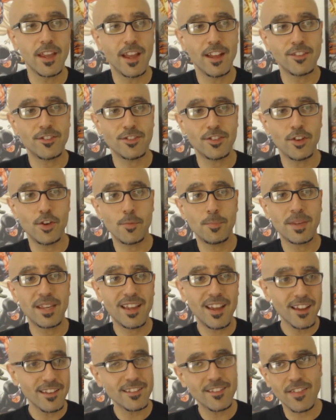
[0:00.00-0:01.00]
And so
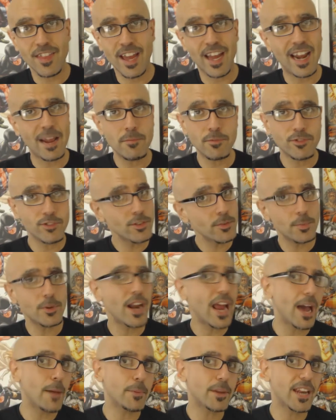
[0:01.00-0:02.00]
because of that, I'm
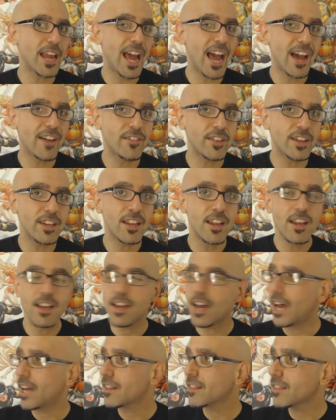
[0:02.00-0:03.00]
super happy to have it.
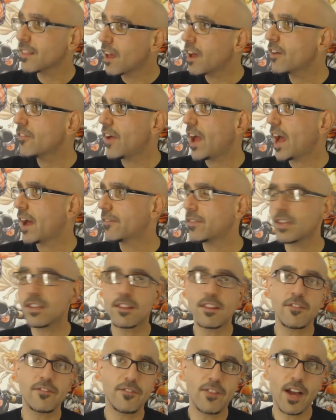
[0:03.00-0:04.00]
I love having
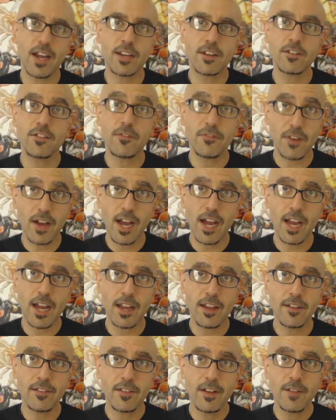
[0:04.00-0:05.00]
the final
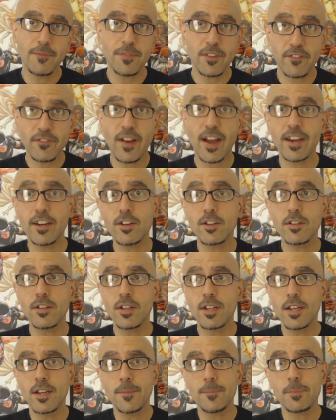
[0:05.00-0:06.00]
five, the
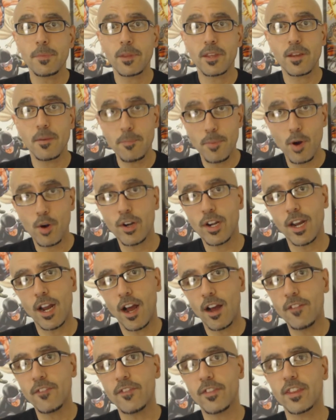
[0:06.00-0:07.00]
final component
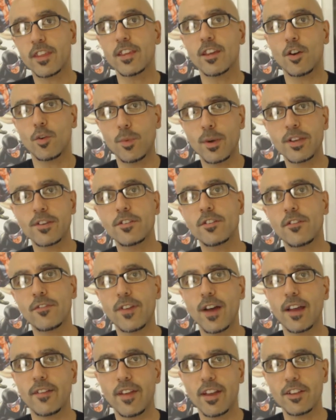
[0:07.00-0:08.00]
of the original
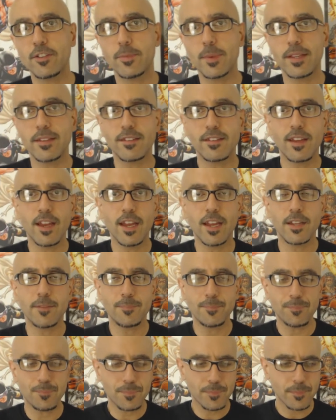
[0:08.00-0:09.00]
five X-Men set.